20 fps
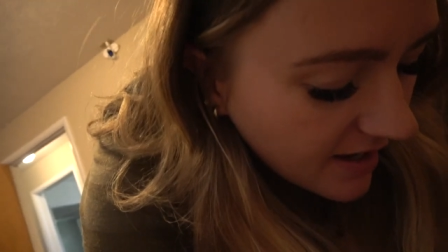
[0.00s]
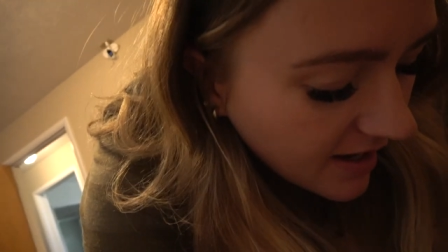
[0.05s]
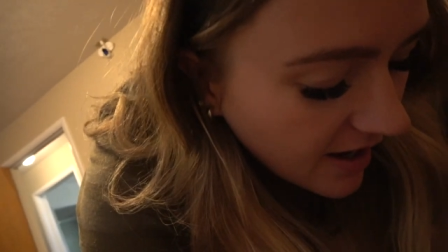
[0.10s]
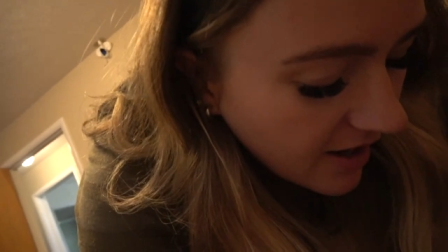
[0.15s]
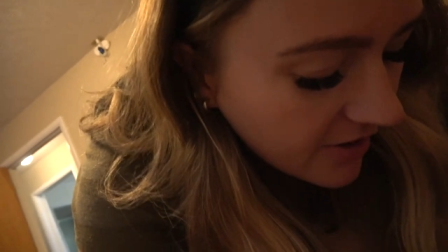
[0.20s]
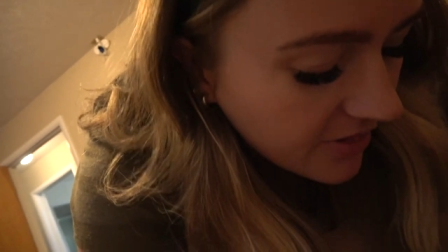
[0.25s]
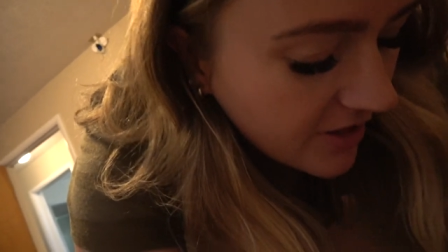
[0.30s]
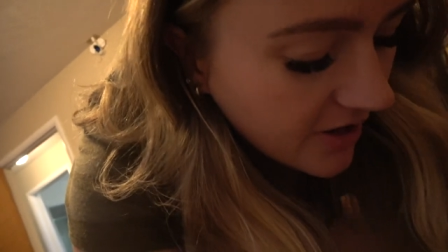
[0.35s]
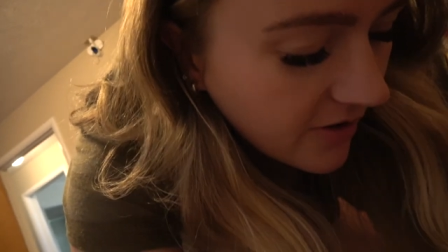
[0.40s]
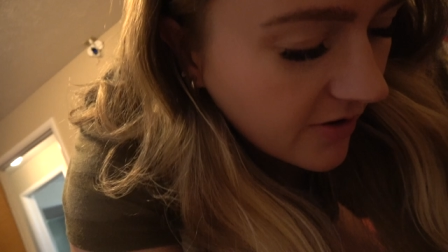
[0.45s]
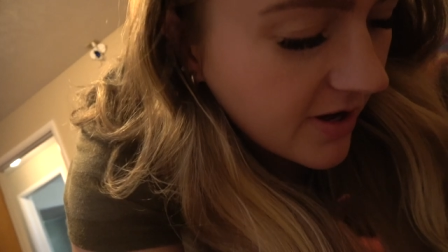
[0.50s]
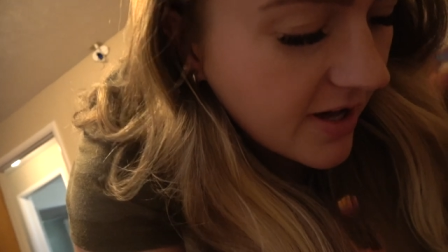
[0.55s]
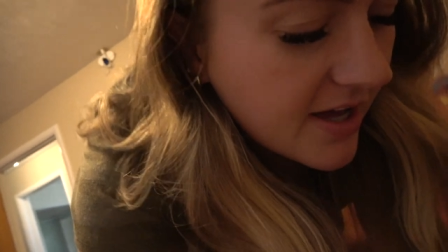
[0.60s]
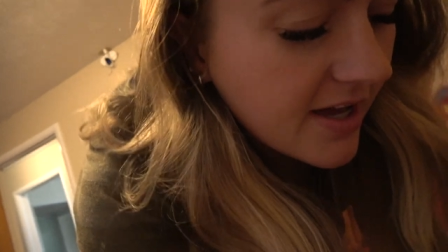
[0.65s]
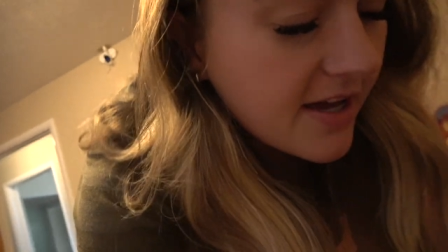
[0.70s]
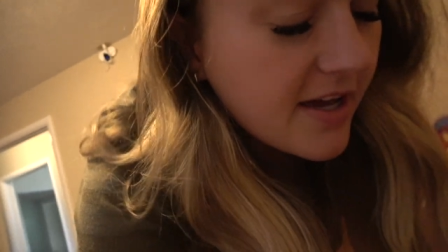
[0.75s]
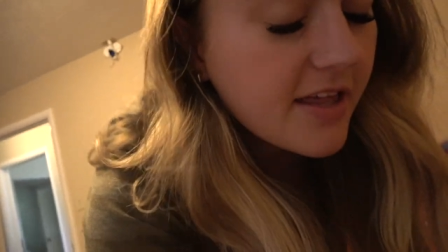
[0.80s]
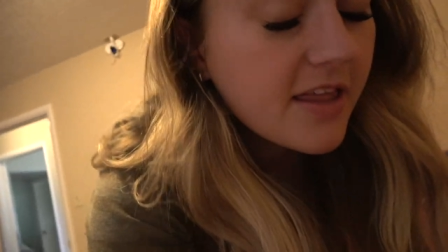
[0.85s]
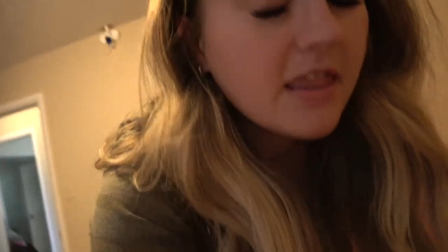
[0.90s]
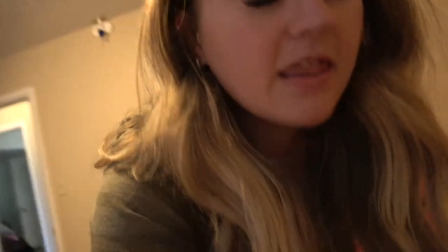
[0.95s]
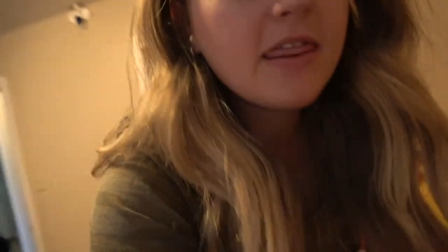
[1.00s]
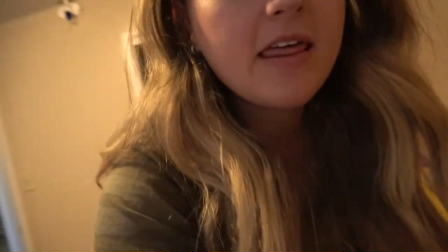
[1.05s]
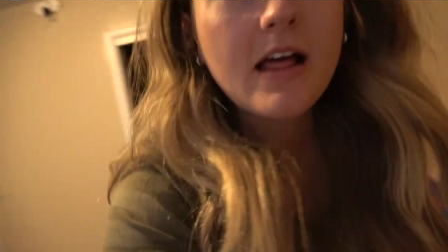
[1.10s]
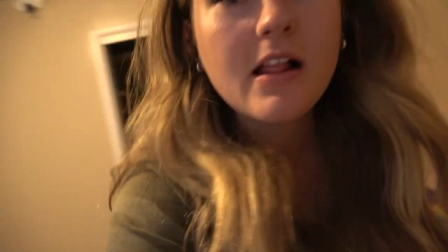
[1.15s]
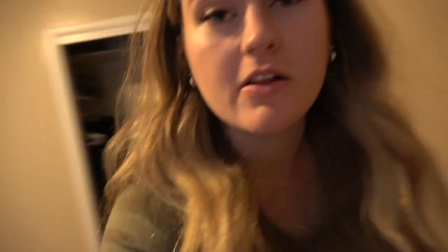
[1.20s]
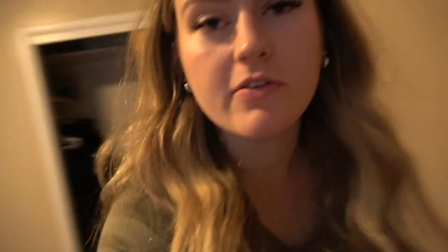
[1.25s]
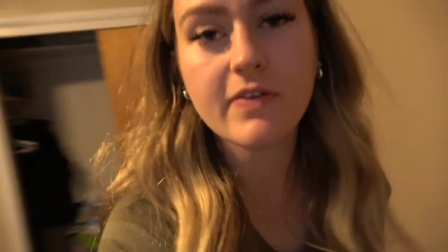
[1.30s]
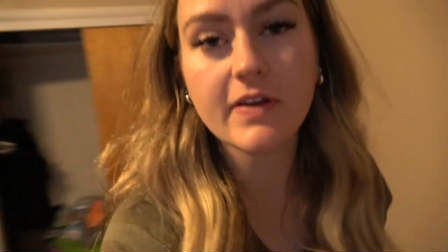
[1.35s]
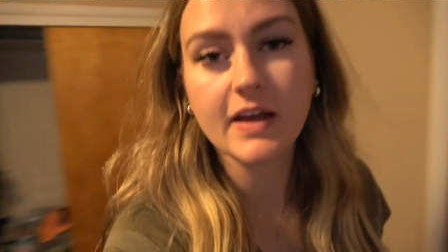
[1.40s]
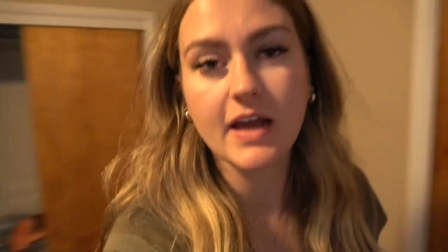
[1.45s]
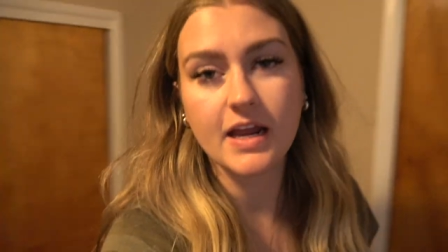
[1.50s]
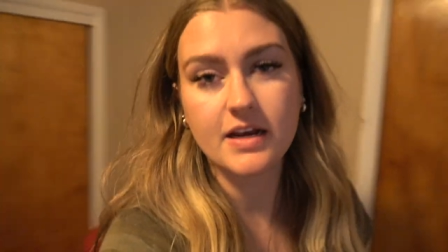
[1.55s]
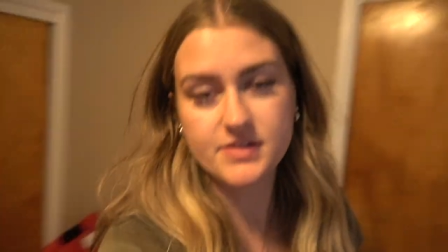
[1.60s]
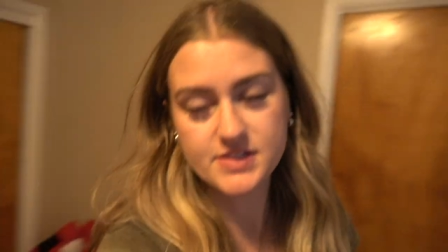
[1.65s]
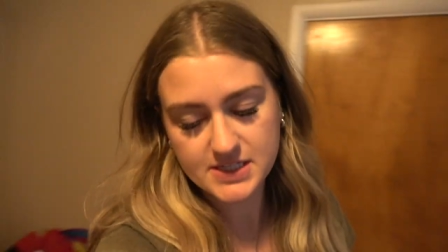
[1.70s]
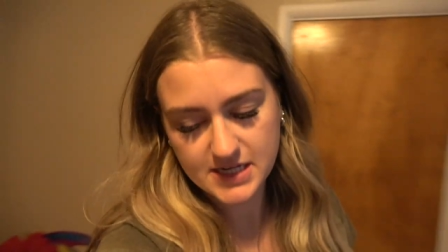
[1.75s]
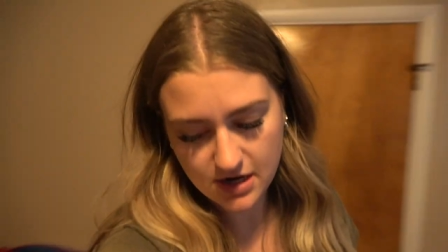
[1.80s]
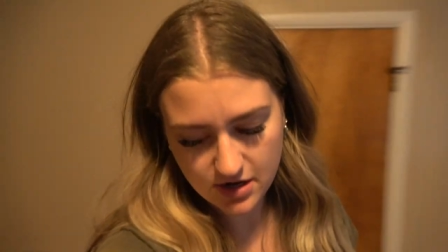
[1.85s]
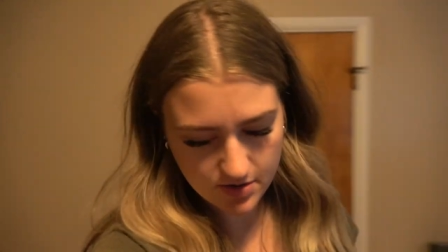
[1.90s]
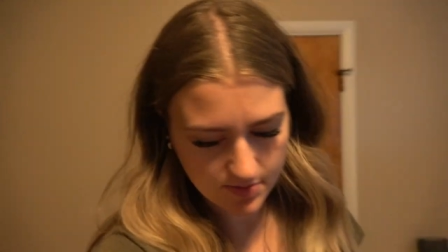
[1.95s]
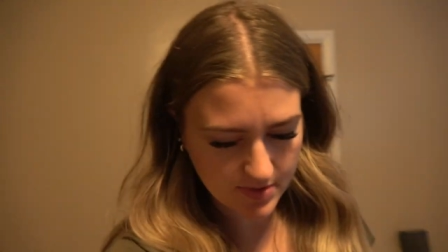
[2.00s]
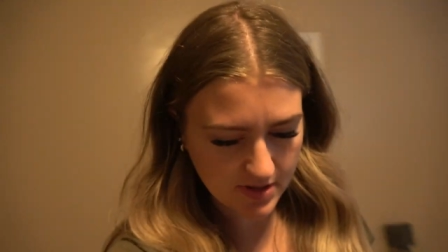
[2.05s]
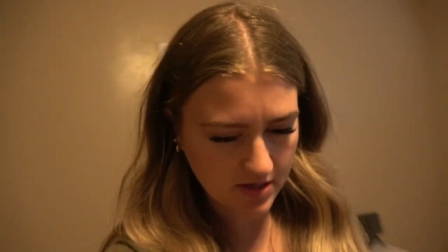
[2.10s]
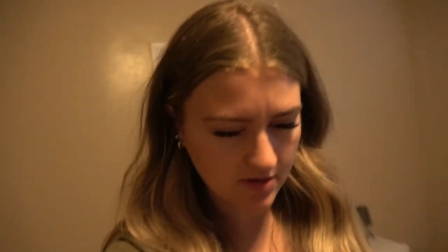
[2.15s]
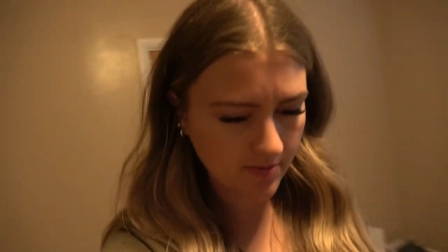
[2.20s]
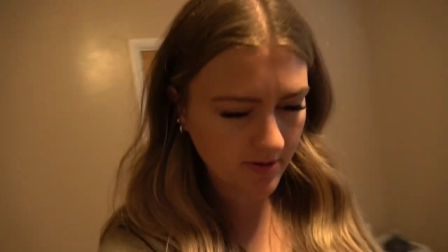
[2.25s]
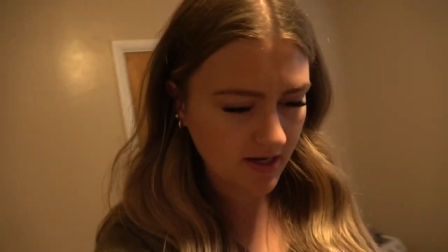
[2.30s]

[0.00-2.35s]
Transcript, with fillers: although the elephant kind of scared him a little